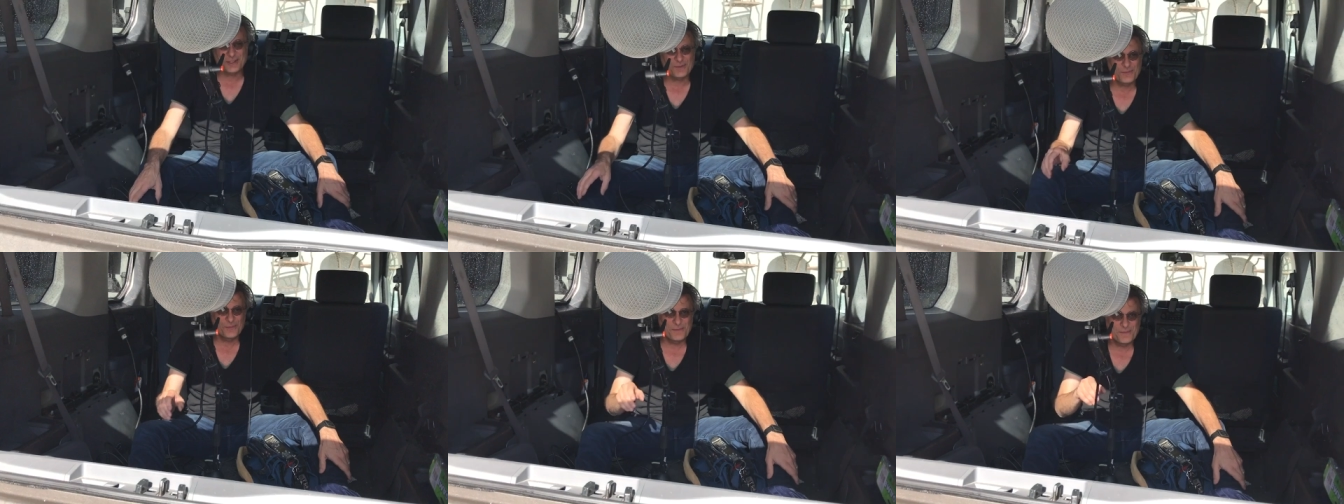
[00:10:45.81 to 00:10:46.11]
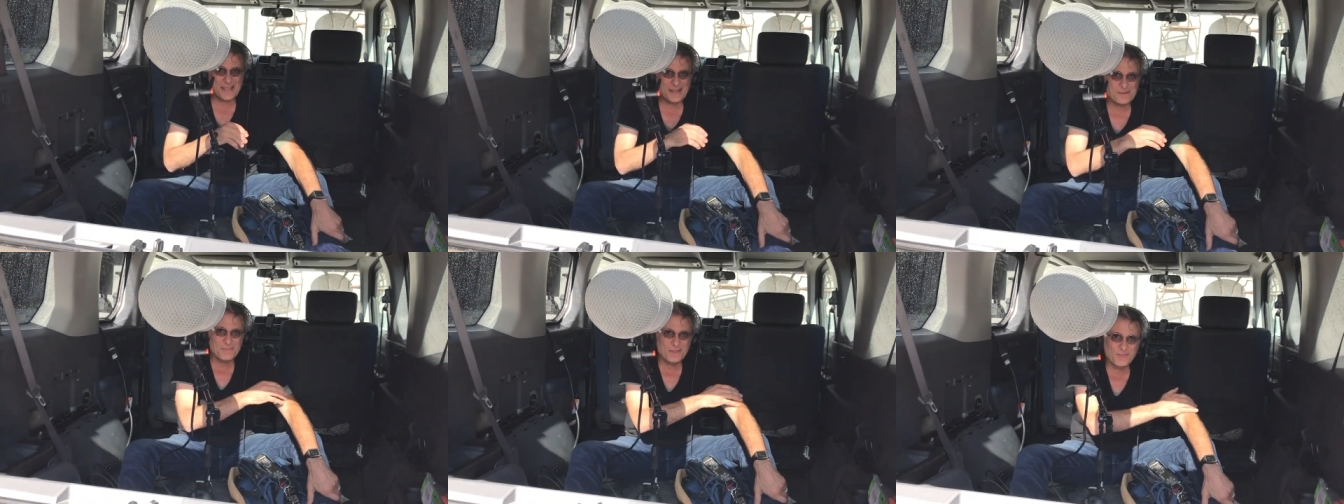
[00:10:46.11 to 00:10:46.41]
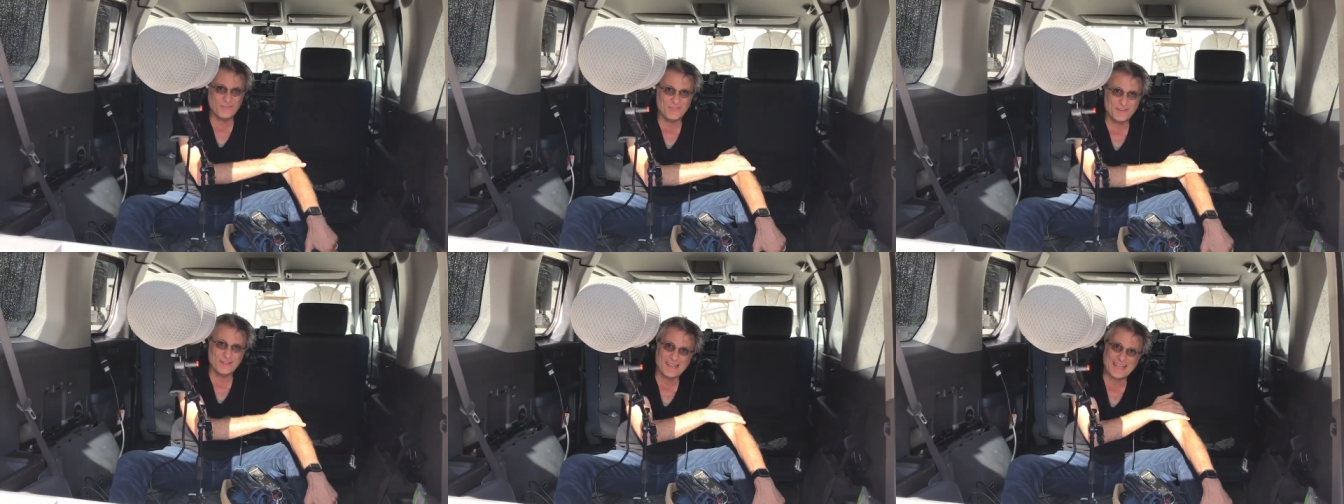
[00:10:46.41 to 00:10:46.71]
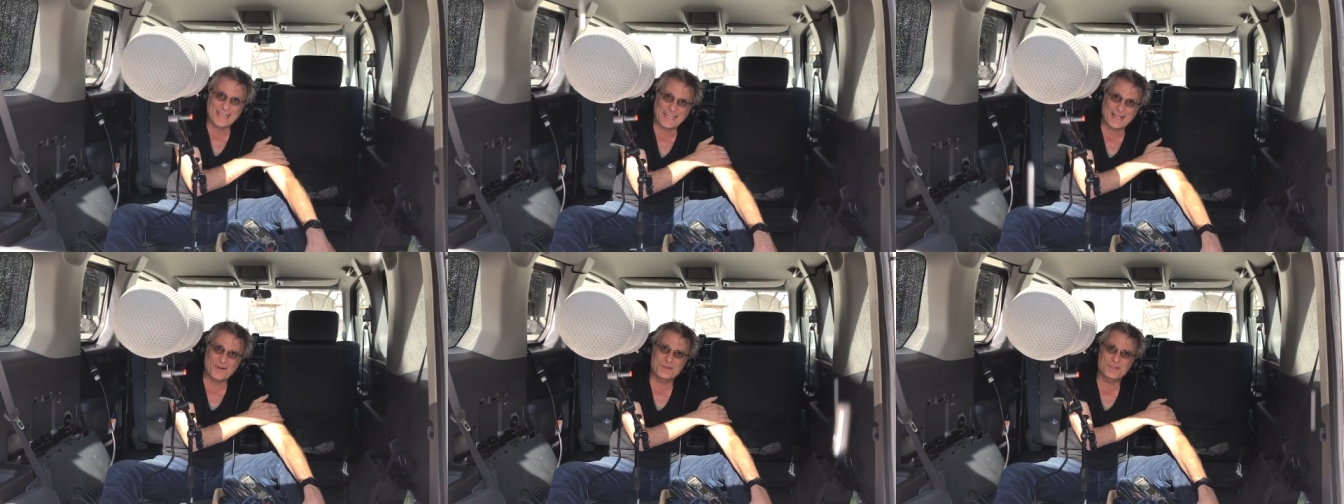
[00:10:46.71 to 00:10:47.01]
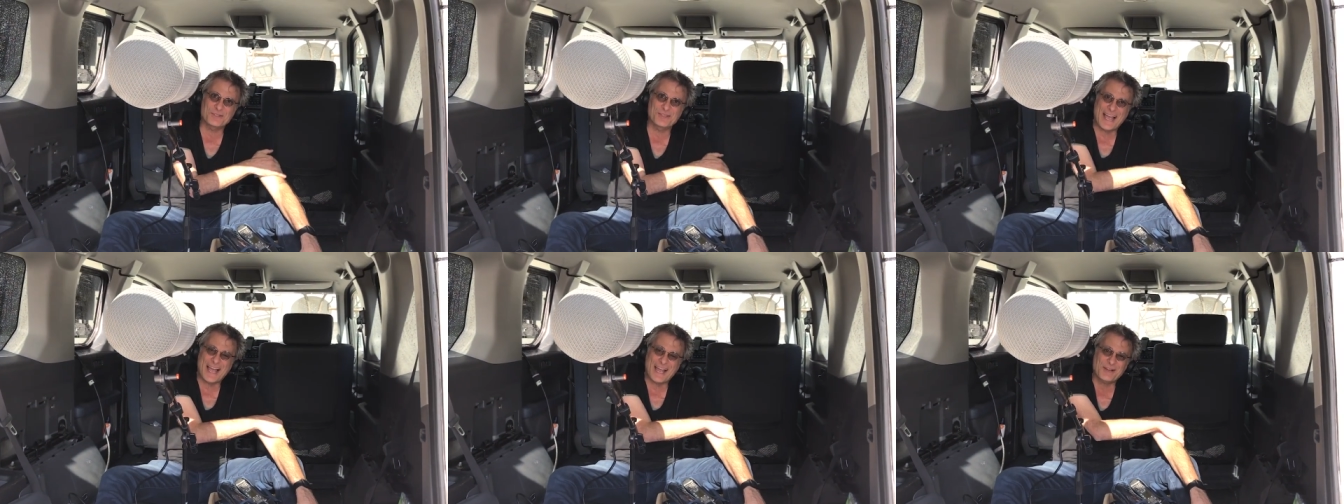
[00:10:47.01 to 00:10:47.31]
You made me feel like I
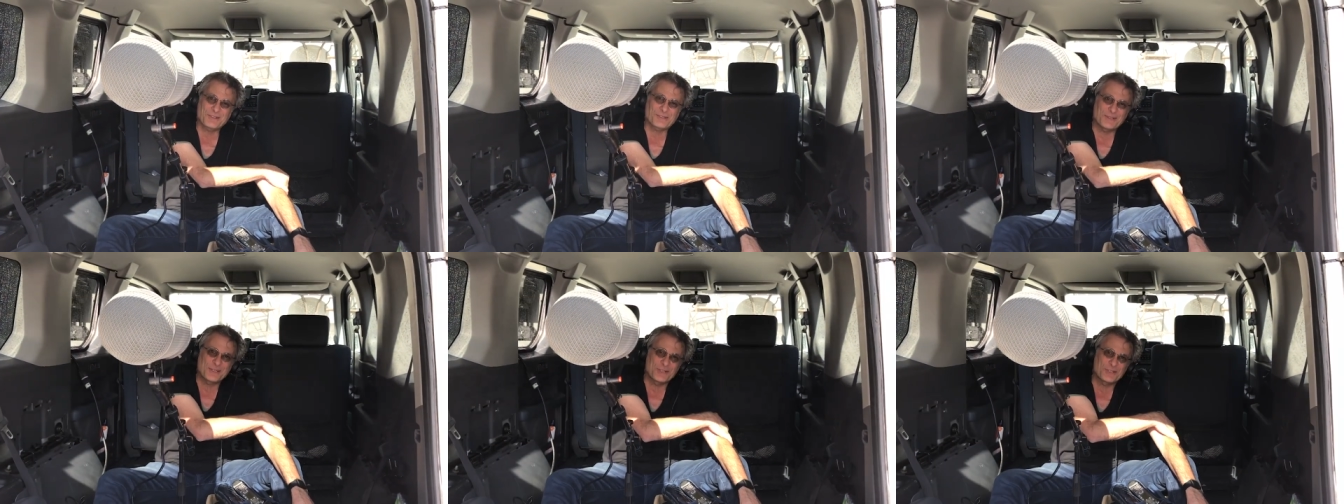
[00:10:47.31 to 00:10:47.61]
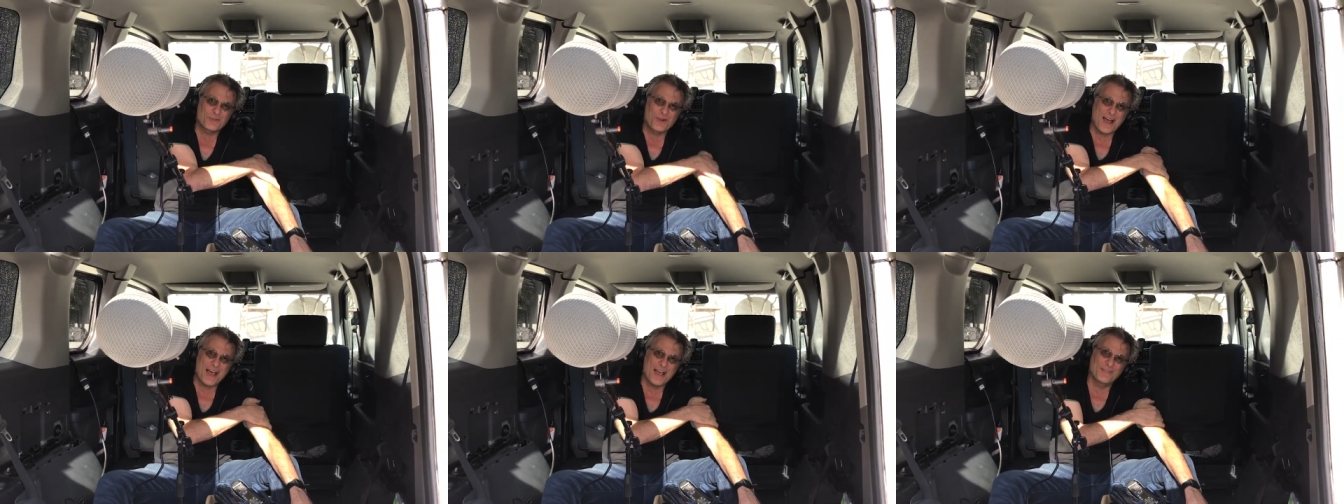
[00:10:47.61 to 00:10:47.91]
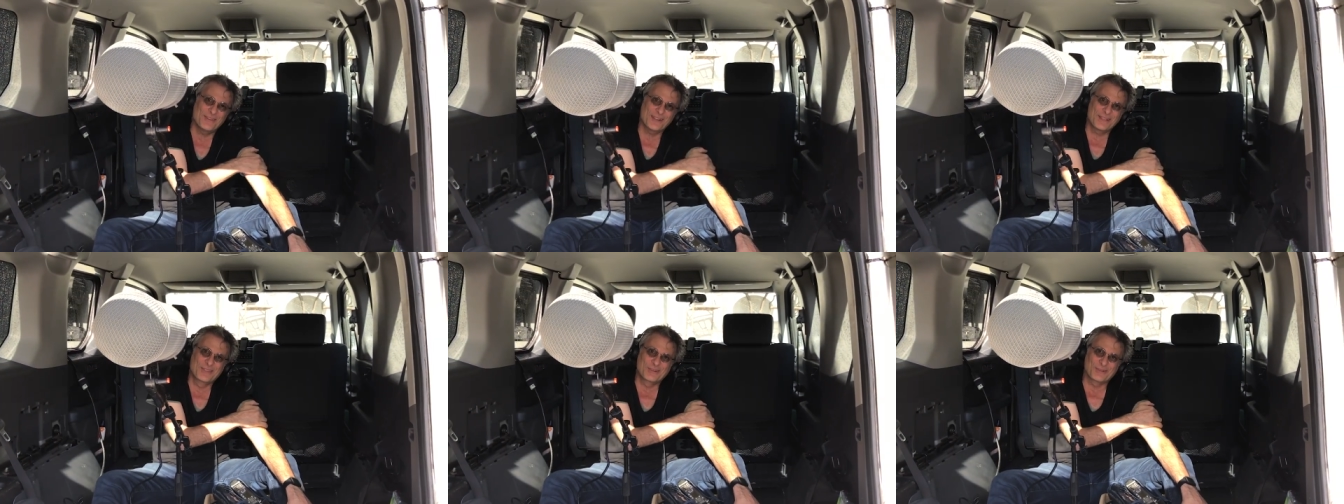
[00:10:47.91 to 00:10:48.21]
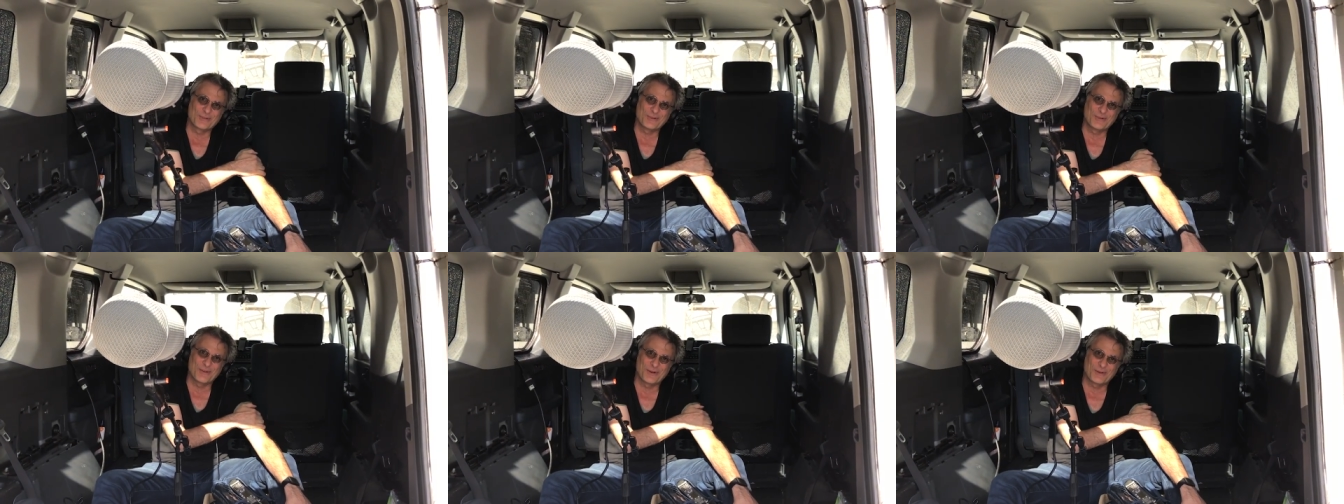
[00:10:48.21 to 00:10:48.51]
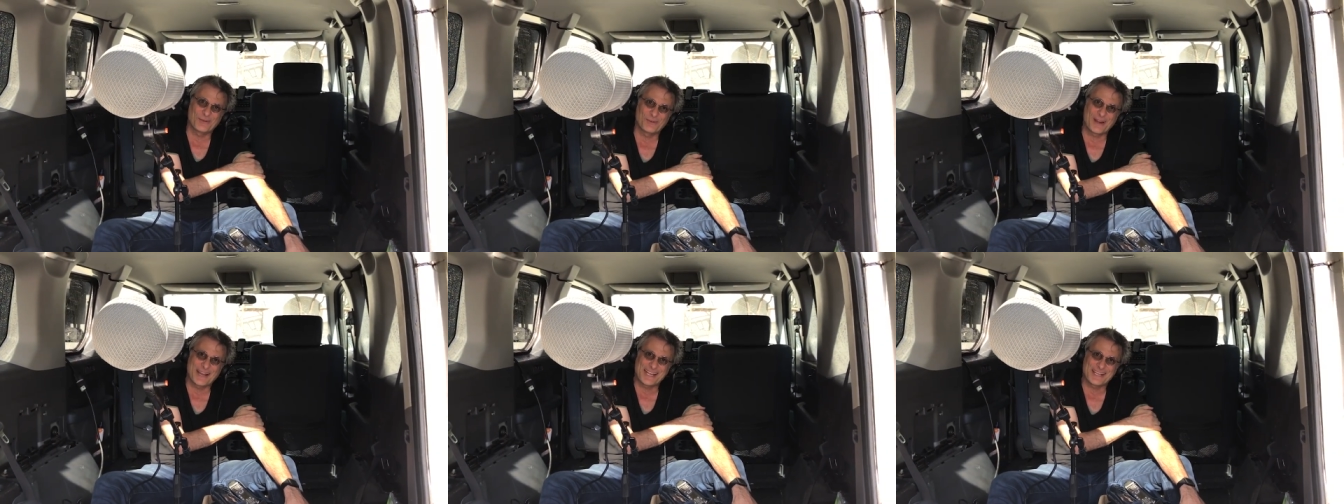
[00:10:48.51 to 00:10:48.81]
was actually driving through
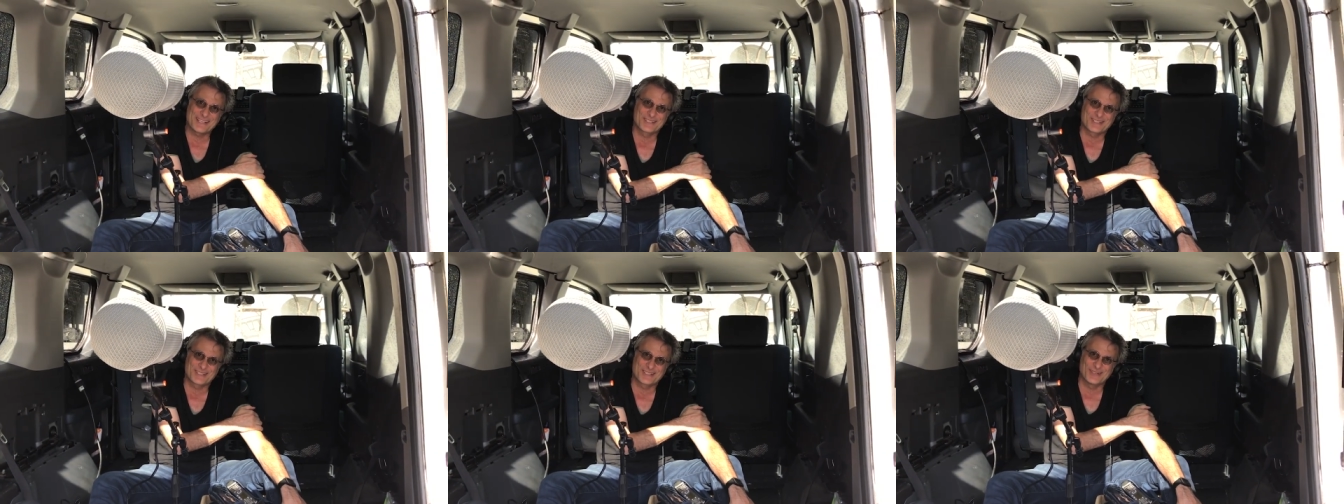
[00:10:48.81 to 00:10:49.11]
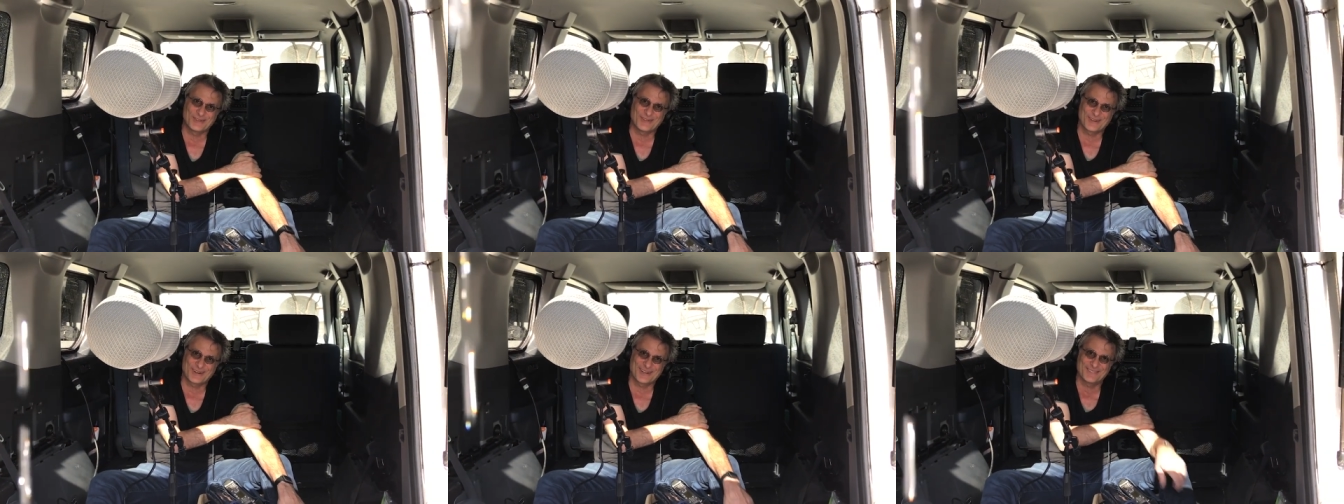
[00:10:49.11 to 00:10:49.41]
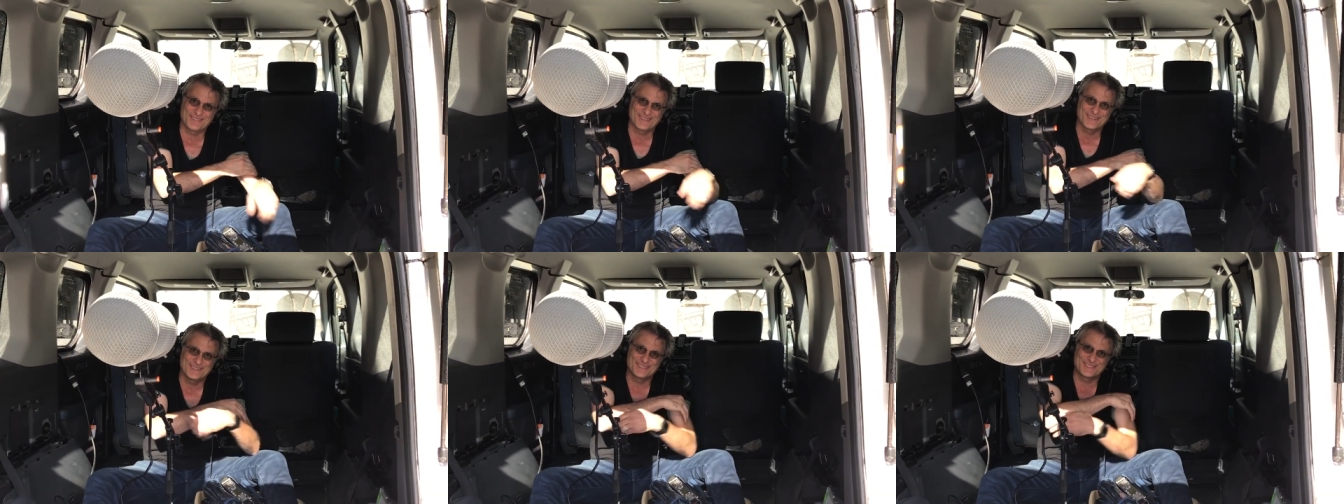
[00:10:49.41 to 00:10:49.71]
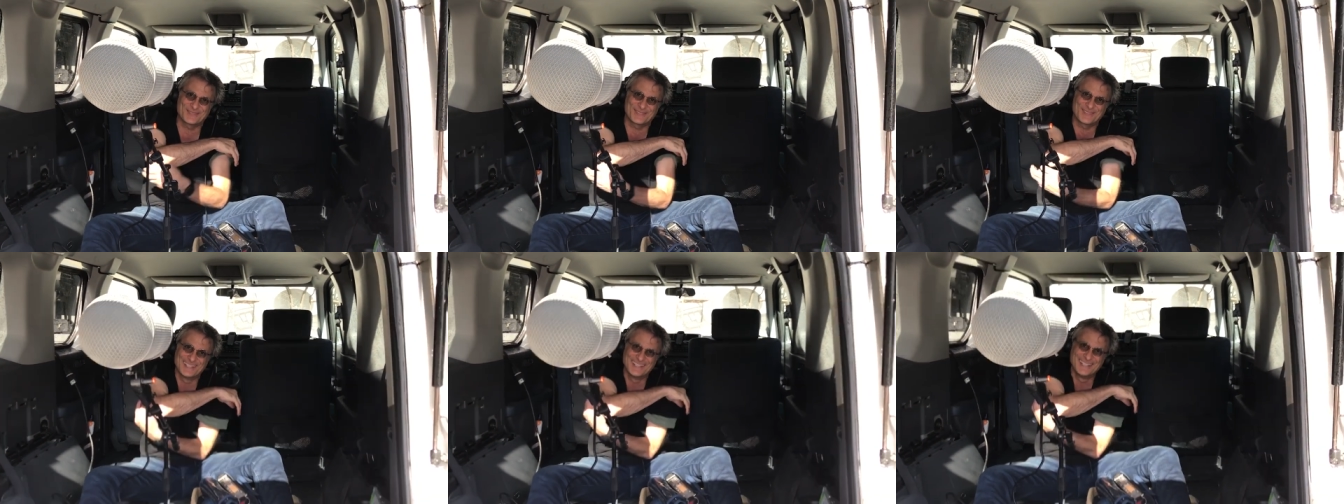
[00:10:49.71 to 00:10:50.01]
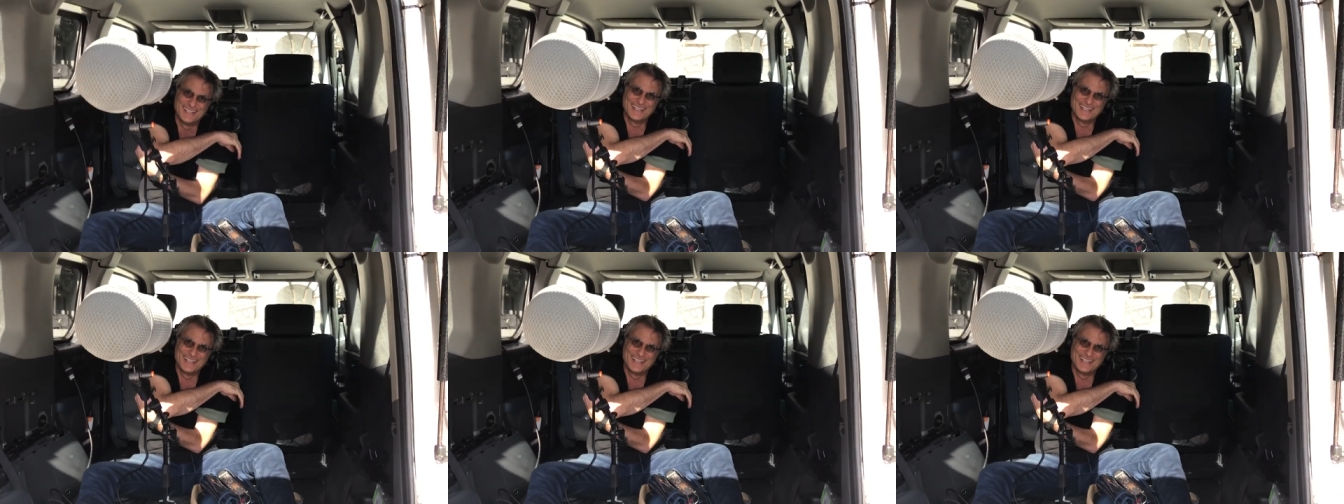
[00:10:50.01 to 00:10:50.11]
a rainstorm.